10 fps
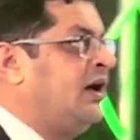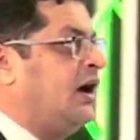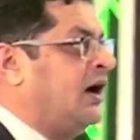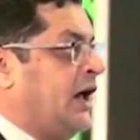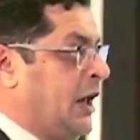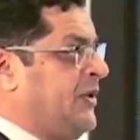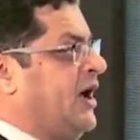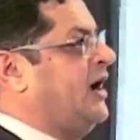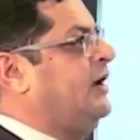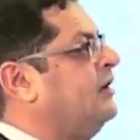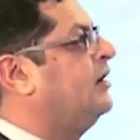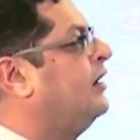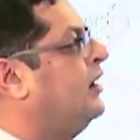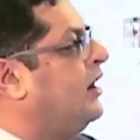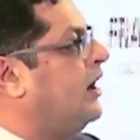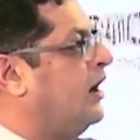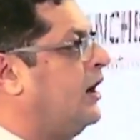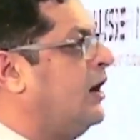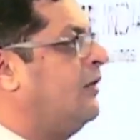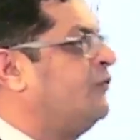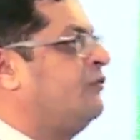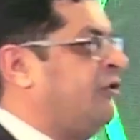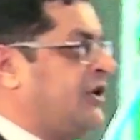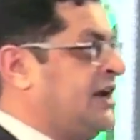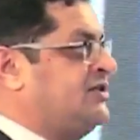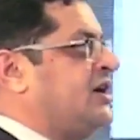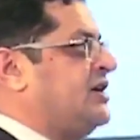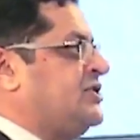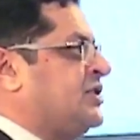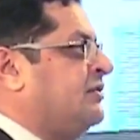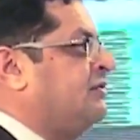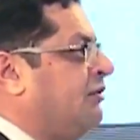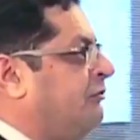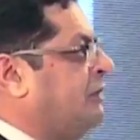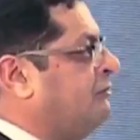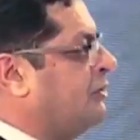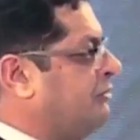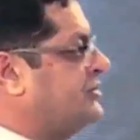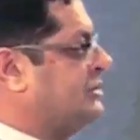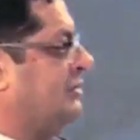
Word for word: uh, API uh, for the entire region. We work with some